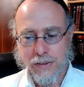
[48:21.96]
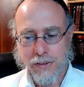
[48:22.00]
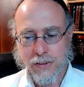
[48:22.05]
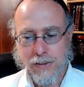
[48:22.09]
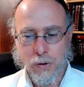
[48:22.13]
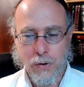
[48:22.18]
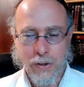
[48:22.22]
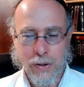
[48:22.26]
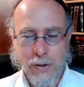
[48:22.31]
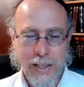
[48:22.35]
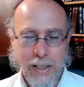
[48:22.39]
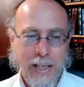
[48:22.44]

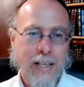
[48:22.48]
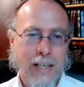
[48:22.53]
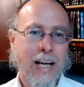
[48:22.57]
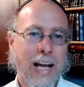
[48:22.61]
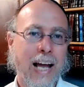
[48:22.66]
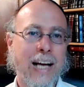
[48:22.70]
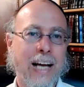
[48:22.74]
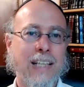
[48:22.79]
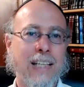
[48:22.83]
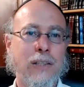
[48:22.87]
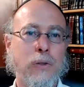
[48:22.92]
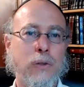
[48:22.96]
So again,
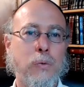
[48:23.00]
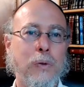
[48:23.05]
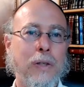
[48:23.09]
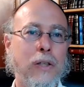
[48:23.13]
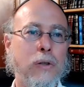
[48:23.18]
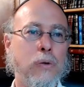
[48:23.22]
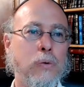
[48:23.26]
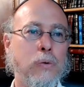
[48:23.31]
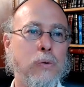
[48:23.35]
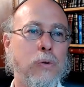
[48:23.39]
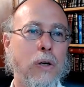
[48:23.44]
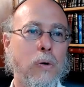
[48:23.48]
as we
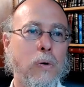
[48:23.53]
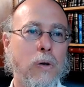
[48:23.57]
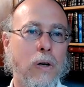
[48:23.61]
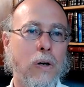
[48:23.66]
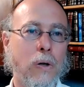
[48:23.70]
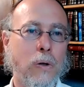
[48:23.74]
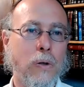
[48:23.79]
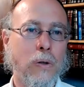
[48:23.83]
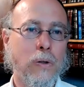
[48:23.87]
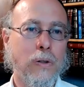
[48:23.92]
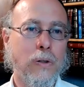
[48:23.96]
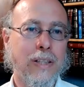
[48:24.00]
grow
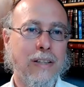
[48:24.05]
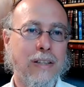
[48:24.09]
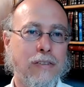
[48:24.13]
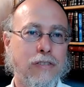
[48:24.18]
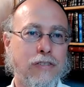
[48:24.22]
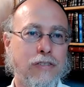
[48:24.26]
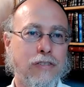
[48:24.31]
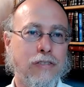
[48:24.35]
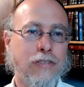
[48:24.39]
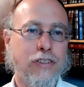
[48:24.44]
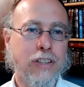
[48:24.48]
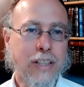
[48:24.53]
old and
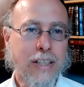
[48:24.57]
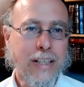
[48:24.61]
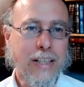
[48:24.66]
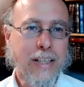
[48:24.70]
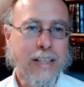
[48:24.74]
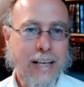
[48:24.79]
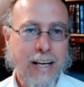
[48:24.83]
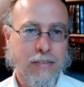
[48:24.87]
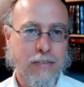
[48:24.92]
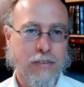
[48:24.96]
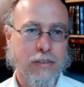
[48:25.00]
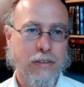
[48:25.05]

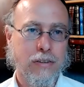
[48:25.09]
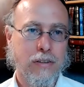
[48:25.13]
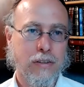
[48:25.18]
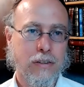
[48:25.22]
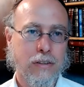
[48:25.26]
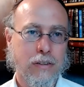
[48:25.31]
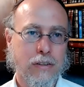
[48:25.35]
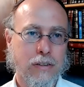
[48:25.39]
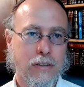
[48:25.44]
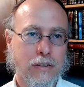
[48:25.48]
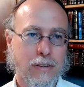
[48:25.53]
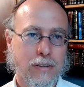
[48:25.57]
forget
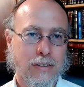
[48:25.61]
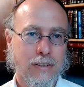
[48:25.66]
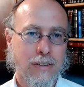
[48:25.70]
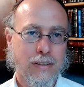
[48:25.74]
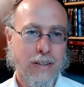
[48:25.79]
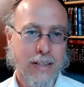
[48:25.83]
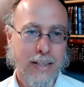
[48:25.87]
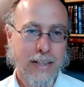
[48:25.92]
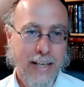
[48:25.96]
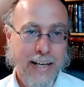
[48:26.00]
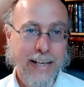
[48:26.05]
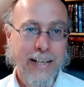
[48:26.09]

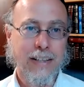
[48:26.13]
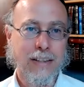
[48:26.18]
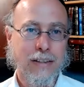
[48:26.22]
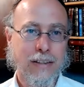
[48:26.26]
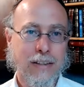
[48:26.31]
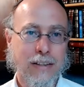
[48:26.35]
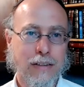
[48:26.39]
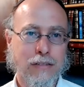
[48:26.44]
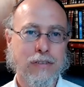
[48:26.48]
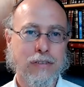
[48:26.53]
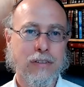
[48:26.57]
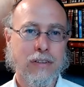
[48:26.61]
the
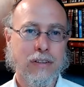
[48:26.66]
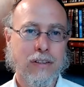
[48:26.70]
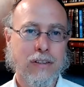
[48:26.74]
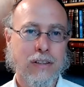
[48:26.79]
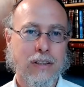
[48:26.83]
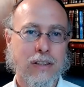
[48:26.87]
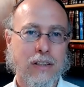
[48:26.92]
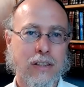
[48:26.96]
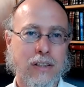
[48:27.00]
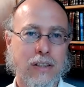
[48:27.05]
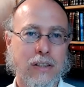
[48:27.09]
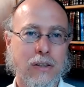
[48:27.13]
negative,
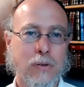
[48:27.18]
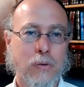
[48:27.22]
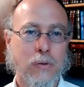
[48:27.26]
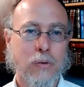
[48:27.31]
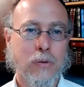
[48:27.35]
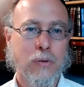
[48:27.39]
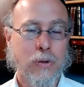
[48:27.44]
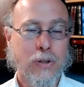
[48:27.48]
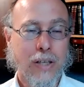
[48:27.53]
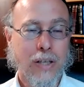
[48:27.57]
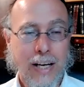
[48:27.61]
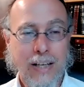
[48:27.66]

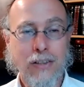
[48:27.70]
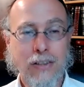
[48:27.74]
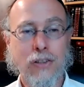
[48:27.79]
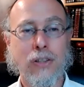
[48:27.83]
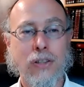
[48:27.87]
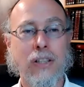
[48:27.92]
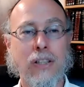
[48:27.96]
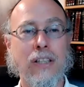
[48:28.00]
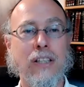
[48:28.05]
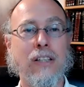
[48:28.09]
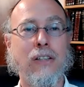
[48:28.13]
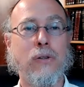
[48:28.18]
we're
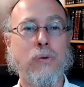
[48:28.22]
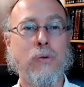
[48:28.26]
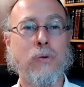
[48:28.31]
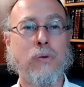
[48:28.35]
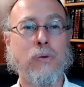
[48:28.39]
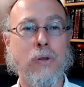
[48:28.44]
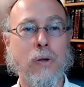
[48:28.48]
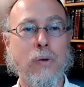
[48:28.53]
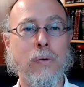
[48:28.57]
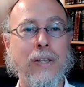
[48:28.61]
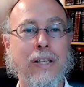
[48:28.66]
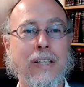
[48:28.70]
actually
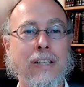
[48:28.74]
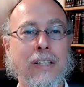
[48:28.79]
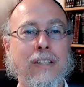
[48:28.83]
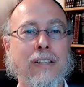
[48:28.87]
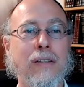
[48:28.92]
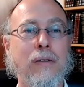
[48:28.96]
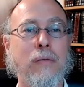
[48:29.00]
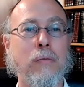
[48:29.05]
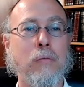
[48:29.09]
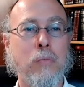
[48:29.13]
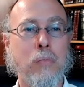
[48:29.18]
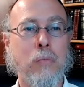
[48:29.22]
growing
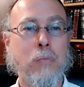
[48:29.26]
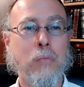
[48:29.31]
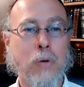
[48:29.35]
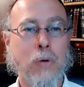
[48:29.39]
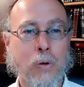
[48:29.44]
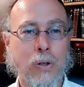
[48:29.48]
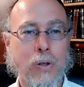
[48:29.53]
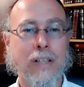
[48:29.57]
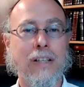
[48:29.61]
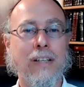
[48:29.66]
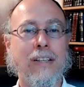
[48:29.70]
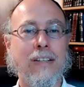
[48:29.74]

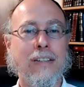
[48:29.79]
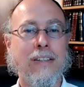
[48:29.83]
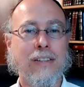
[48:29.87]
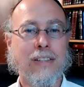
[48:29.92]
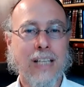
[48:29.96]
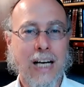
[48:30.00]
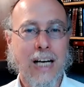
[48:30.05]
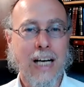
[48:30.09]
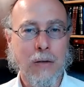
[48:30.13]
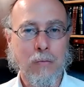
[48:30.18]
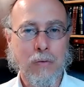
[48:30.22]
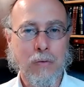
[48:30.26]
more
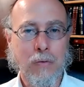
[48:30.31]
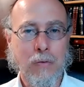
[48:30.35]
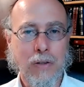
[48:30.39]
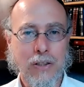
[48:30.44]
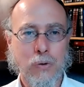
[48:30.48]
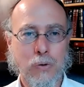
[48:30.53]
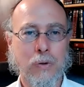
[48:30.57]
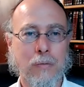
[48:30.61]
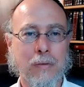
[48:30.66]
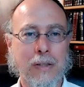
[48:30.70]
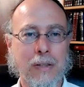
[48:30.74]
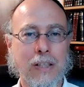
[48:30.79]

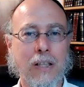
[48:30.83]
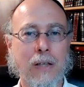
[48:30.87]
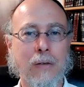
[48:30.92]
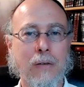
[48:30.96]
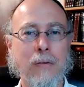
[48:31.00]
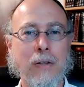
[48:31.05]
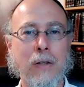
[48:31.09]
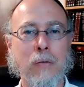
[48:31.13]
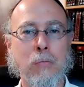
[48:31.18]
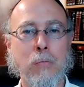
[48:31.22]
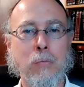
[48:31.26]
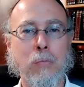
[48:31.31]
timeless. We're
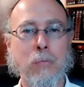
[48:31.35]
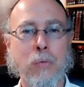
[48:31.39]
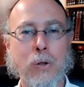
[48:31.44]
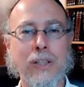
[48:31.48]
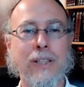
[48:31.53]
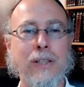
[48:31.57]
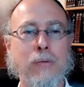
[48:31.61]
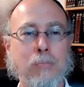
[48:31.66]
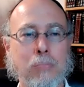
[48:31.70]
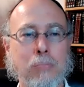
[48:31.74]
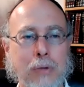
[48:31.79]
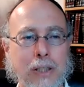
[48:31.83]
becoming more
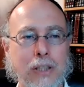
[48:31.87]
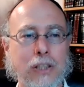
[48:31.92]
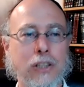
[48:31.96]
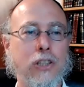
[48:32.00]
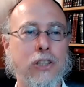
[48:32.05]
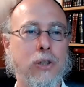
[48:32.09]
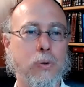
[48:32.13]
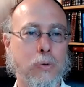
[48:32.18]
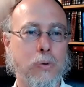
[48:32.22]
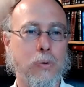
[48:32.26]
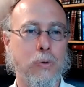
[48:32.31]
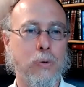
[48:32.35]

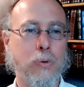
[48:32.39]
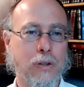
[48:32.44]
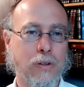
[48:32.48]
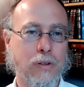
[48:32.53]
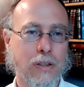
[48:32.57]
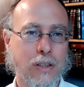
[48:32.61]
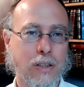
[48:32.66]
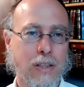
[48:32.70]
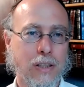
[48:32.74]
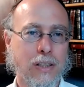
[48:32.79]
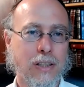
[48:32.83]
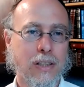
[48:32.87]
spiritual
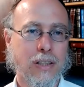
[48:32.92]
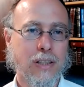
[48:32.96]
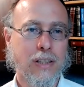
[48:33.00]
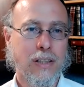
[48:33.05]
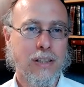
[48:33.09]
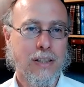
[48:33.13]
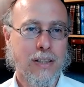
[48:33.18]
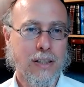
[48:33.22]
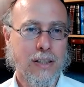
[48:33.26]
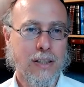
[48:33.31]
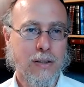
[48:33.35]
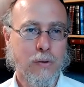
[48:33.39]

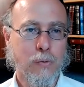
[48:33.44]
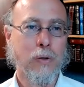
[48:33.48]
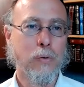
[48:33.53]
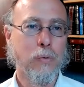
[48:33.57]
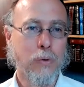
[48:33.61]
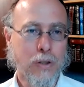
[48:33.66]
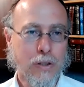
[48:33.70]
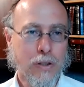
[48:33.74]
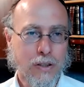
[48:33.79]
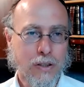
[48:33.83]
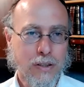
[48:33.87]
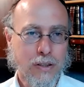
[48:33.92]
than we
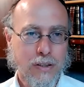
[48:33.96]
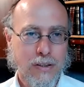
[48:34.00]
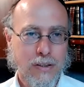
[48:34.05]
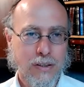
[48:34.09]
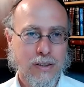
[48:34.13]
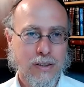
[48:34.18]
were,